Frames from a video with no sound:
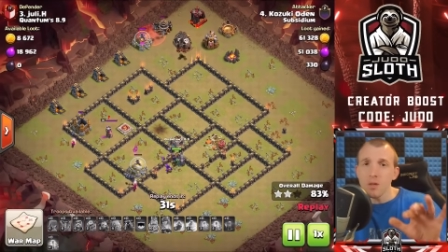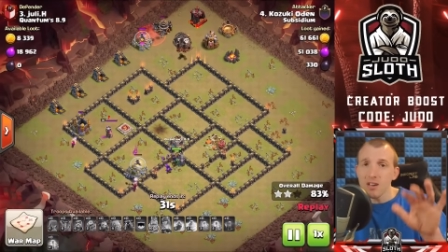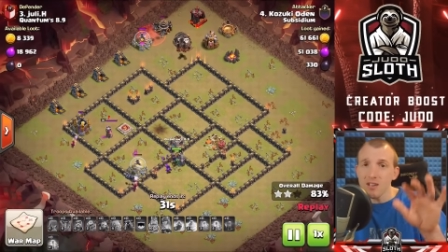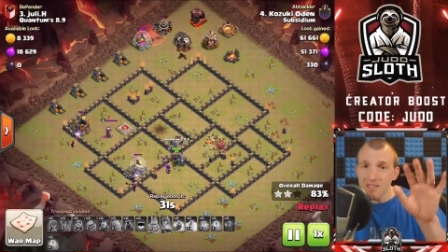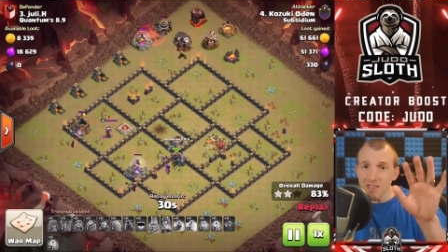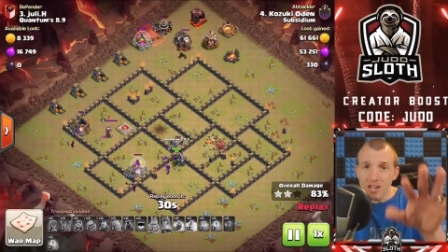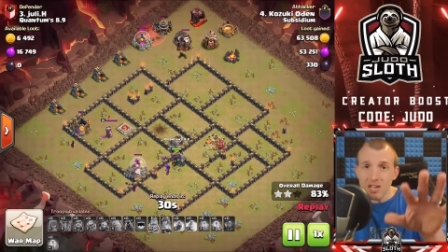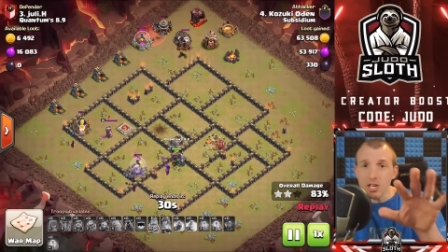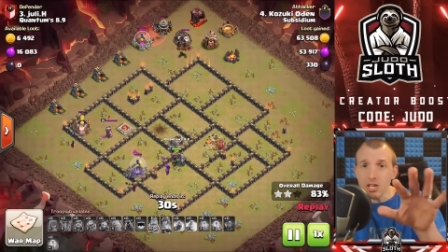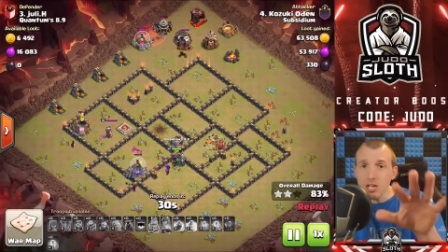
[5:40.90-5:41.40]

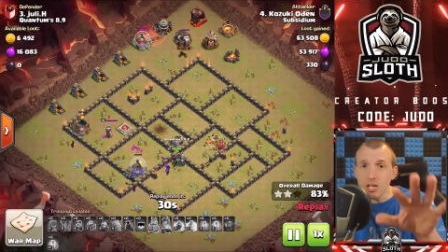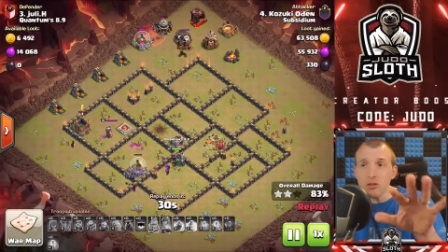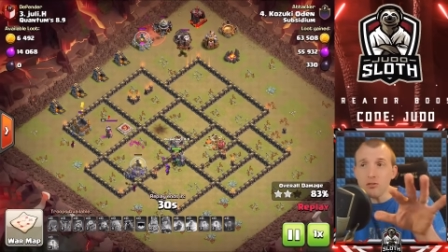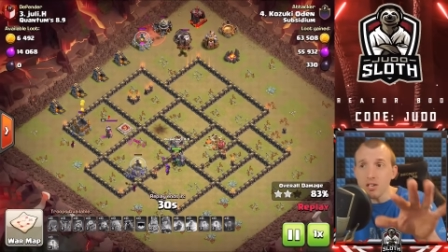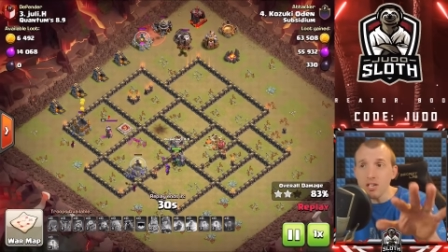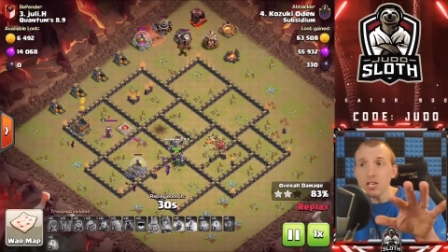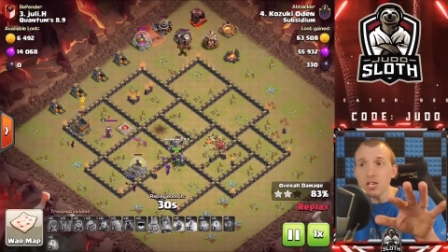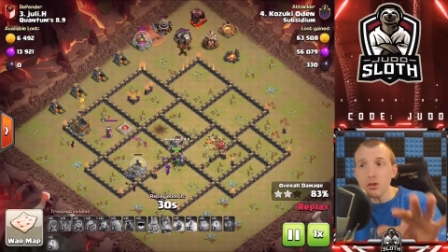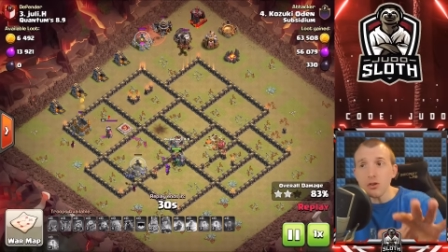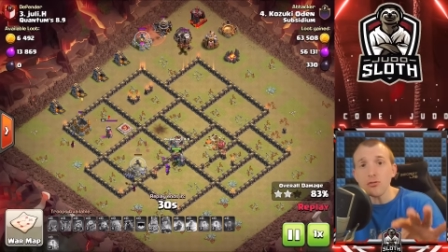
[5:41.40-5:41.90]
Essentially, you
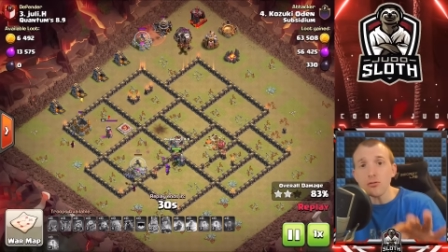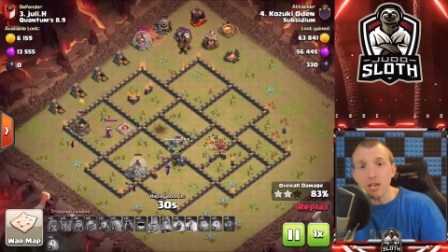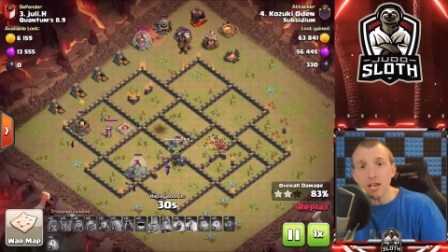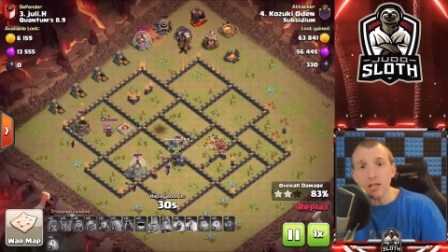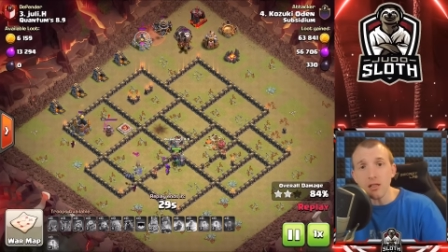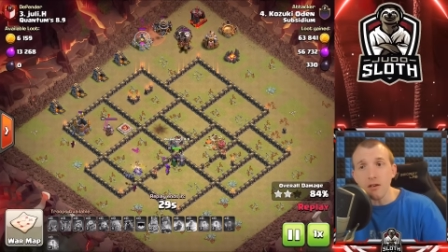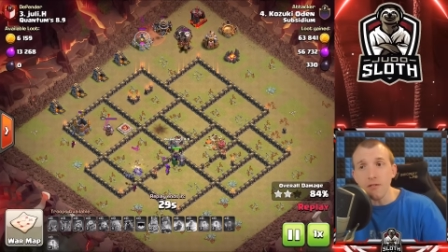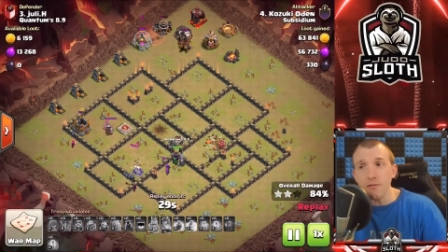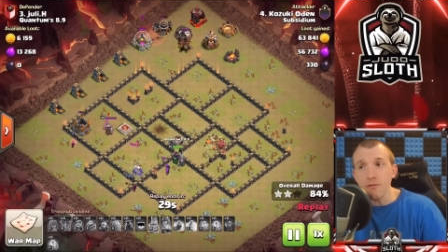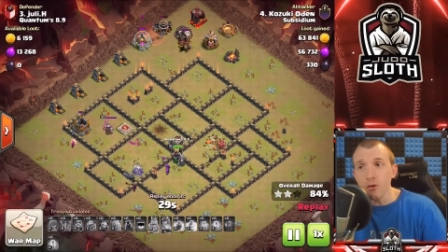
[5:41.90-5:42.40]
need to
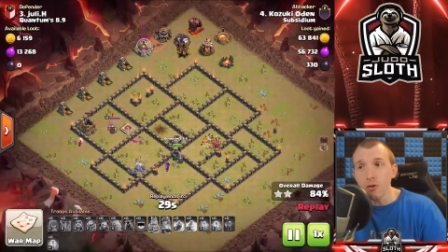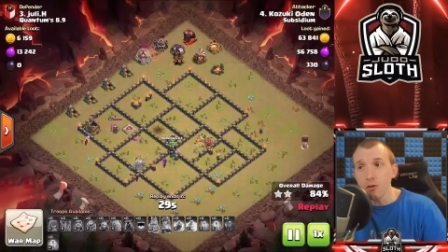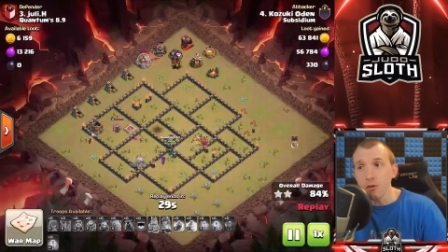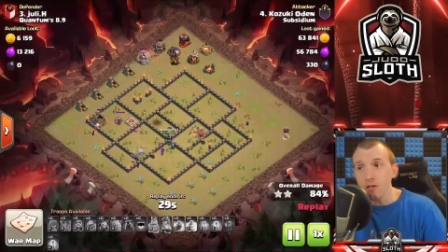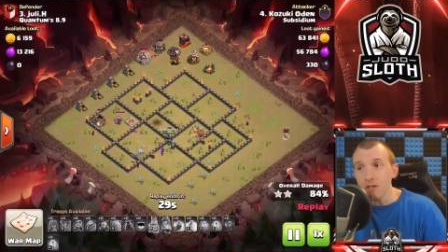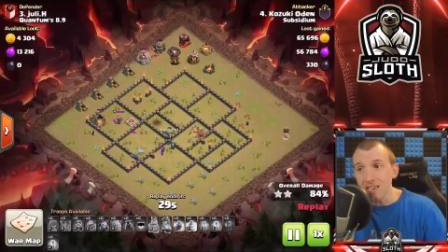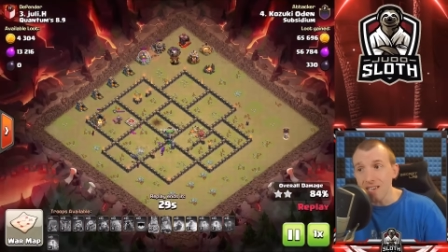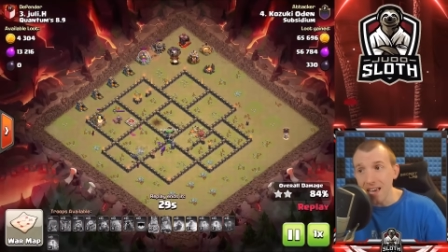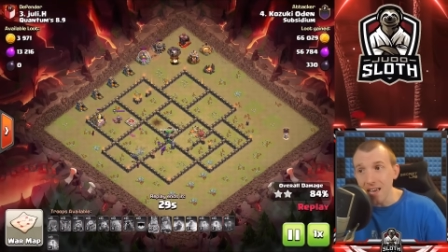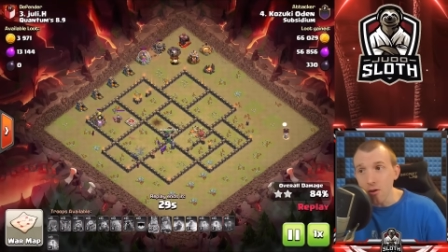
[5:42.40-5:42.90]
create the funnel
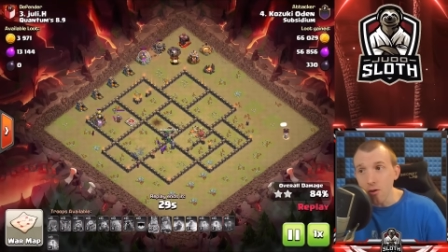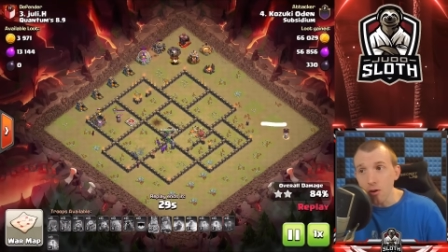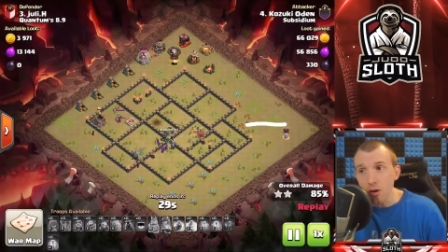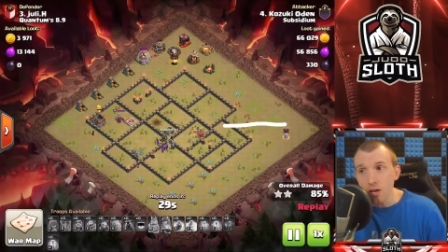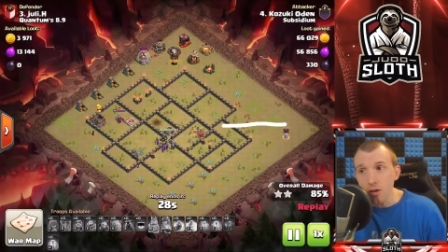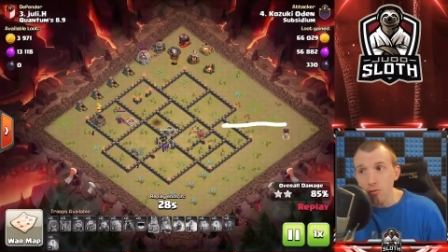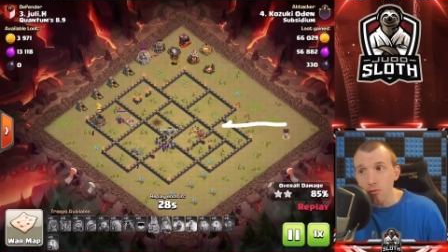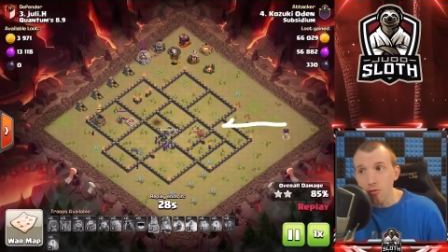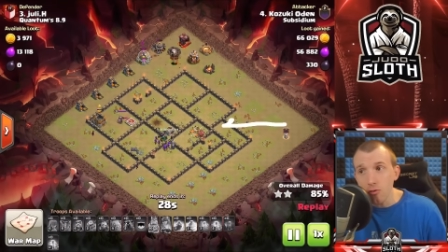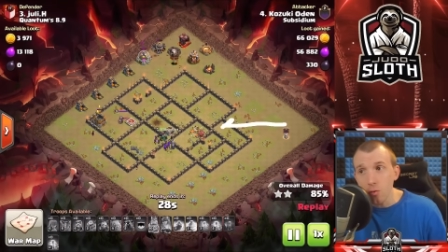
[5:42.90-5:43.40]
to get your
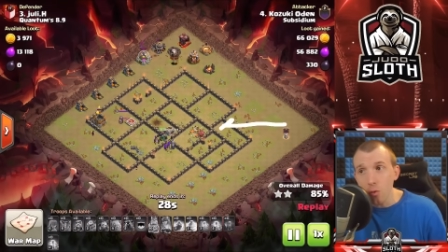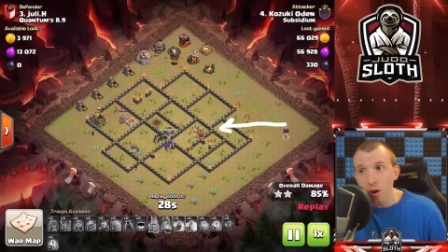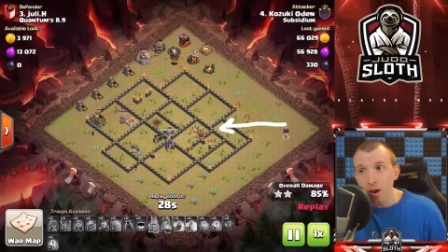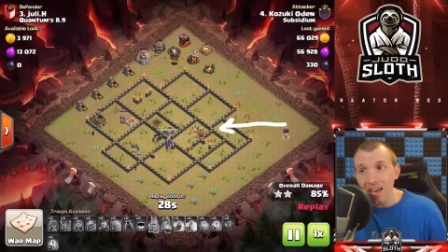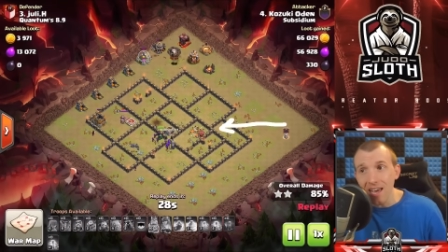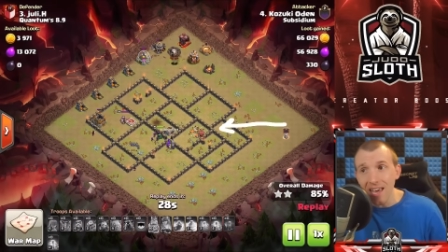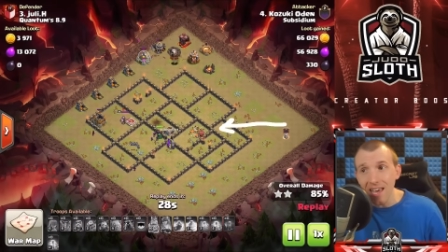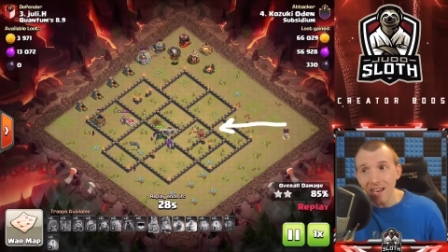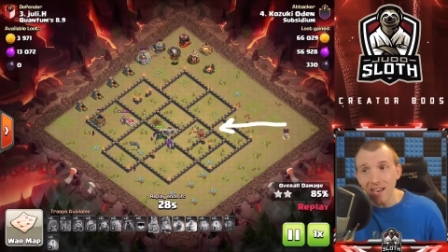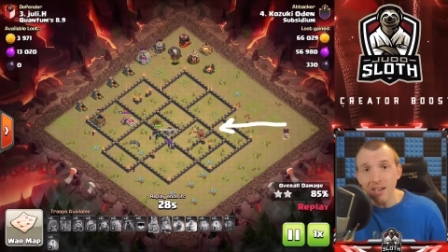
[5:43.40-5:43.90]
kill squad
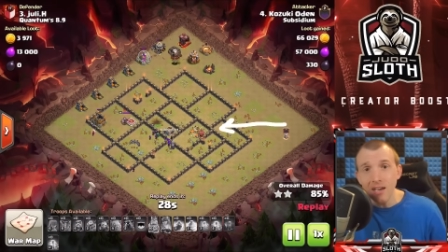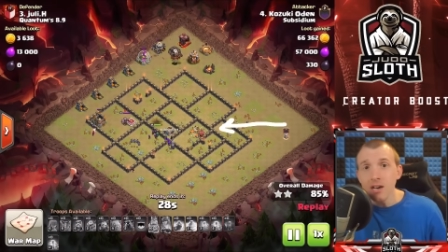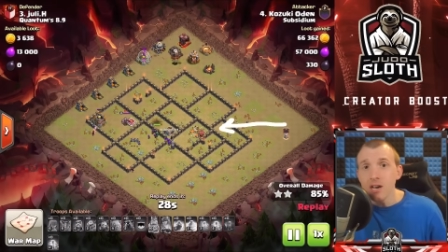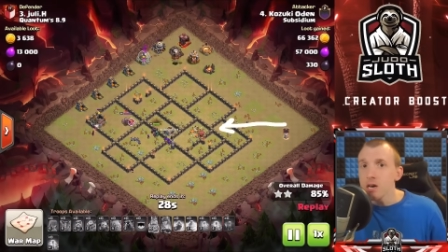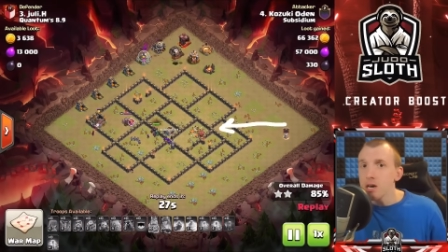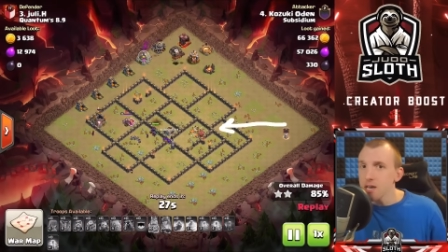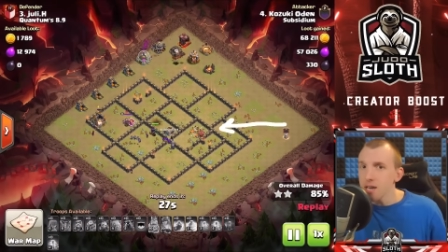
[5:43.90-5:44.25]
in,